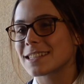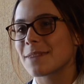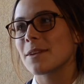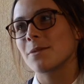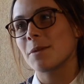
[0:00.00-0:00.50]
I
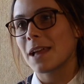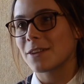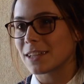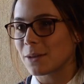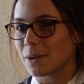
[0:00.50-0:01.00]
mean, we played
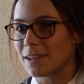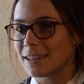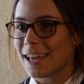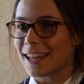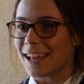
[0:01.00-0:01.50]
really well,
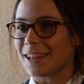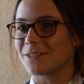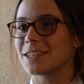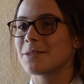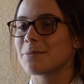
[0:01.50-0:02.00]
and I
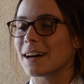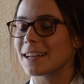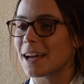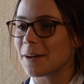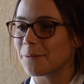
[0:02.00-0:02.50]
loved it, but
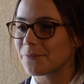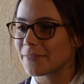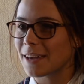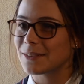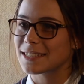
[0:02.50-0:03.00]

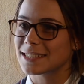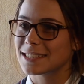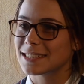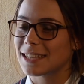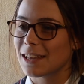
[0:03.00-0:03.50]
yeah, we just
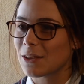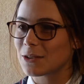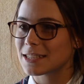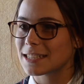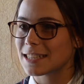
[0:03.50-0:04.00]

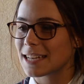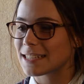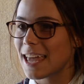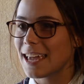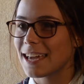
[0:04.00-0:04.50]
lost that
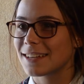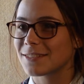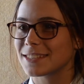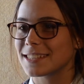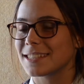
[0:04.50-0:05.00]
day,
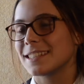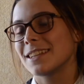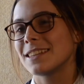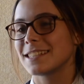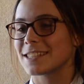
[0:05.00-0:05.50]

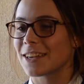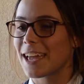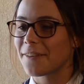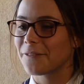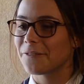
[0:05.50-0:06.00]
it's okay.